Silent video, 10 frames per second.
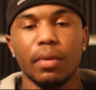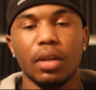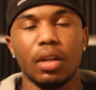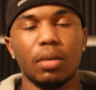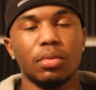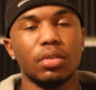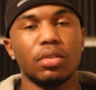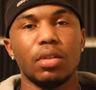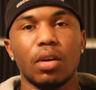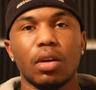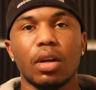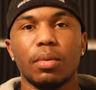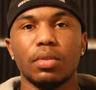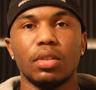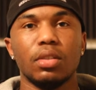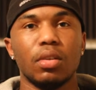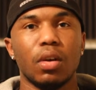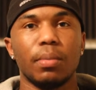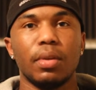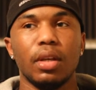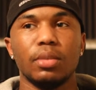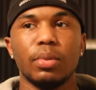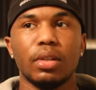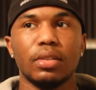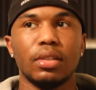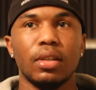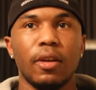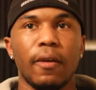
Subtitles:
And I was just dark. I was in this dark place, because